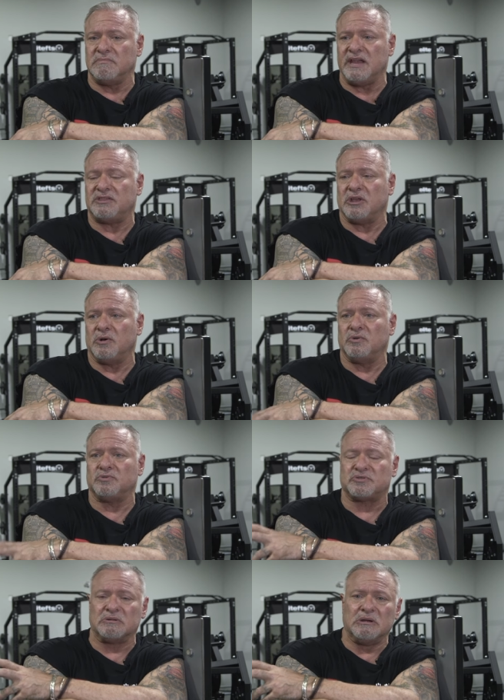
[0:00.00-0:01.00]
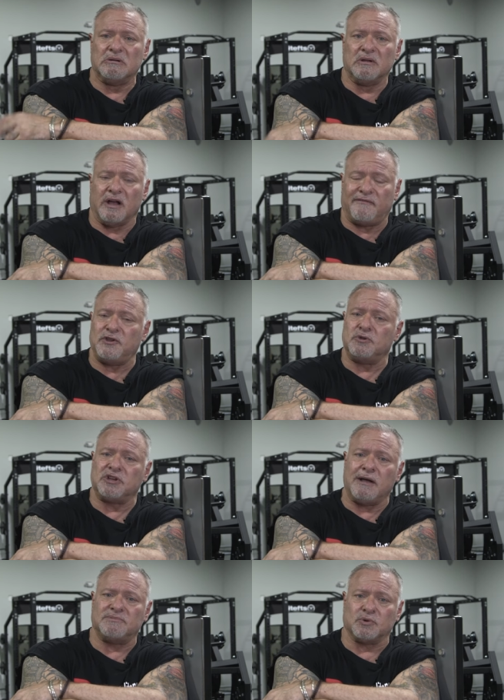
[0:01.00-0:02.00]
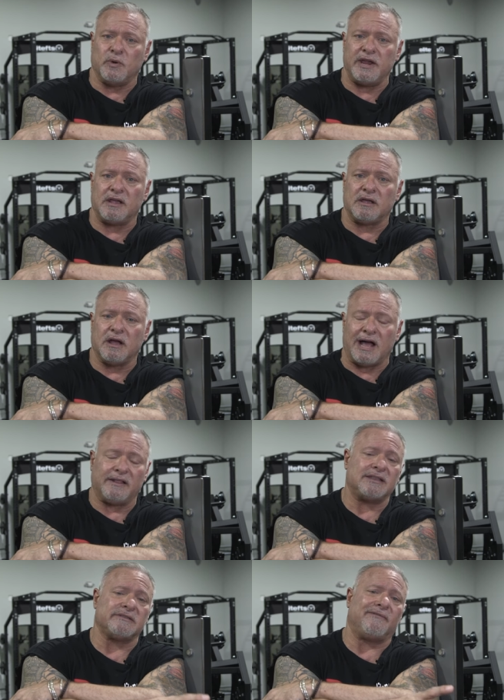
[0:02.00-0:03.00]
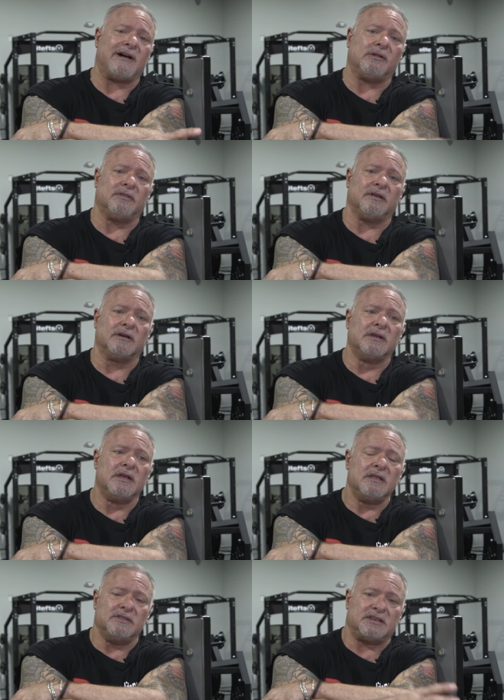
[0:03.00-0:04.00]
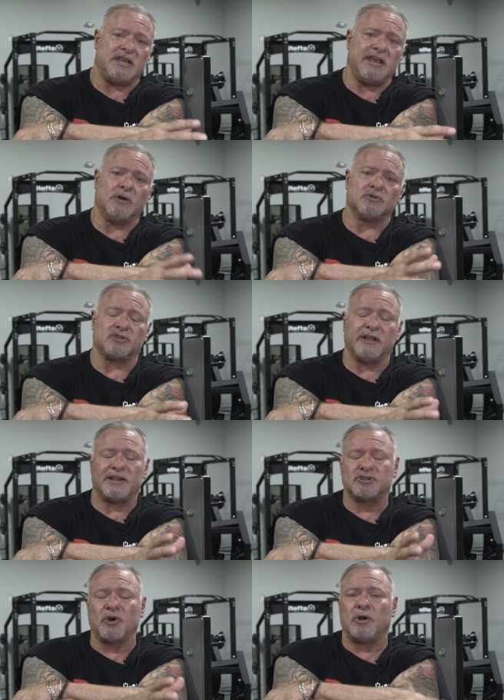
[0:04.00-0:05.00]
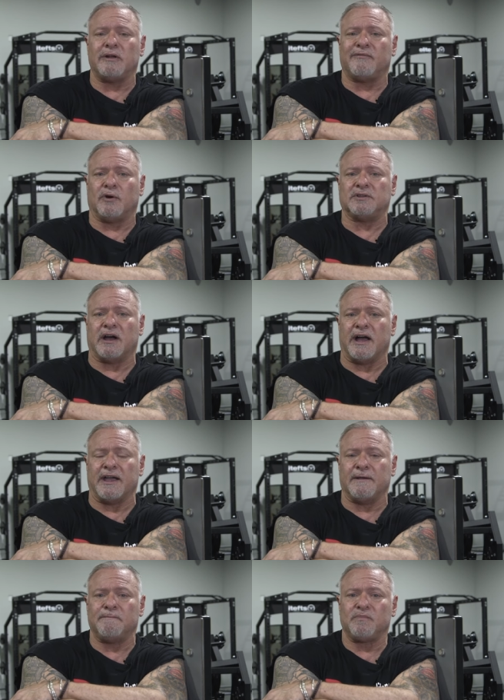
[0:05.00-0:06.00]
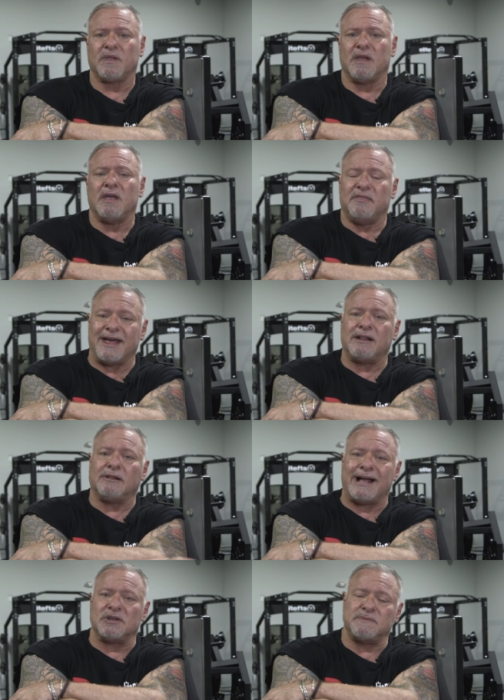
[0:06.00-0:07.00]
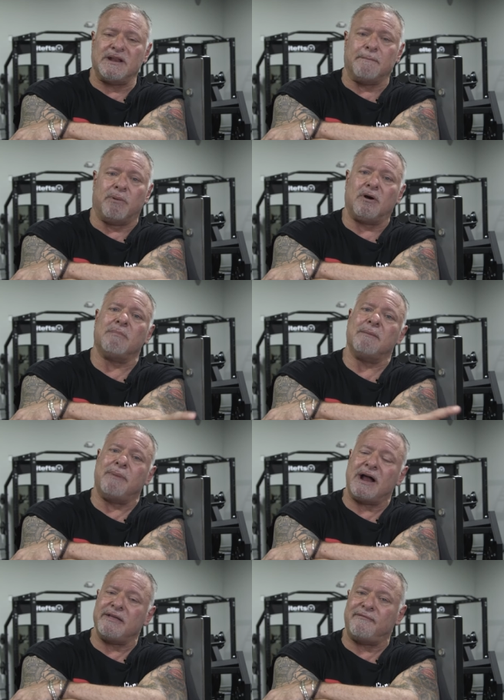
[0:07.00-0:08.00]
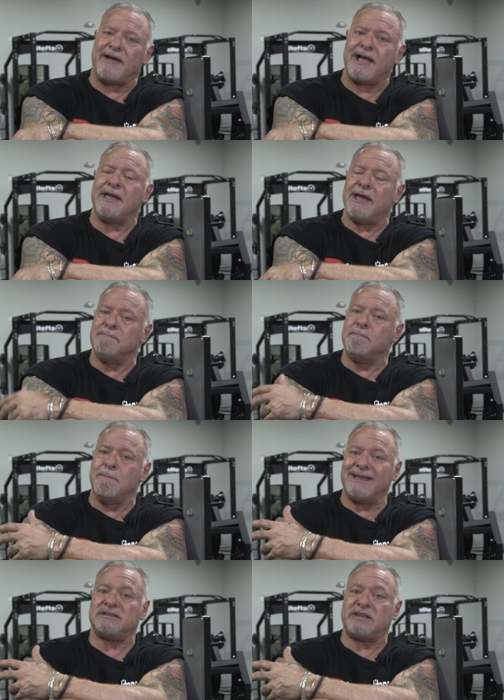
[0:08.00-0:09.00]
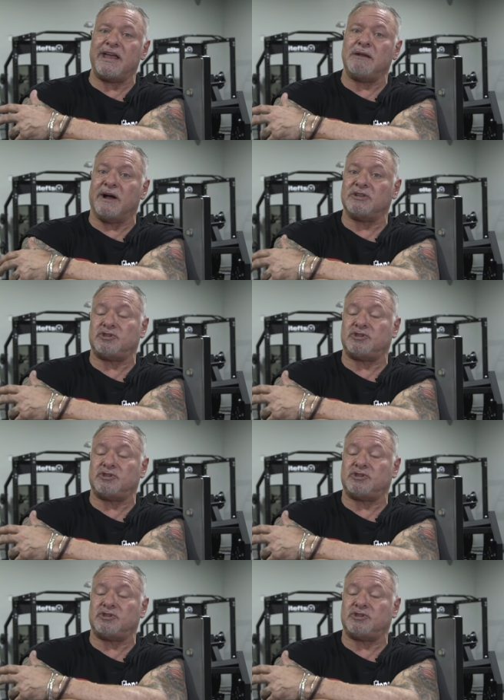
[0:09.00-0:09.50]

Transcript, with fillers: eat those a few times a week. I like to follow the, the keto slash carnivore diet. That allows me to burn my body fat and maintain my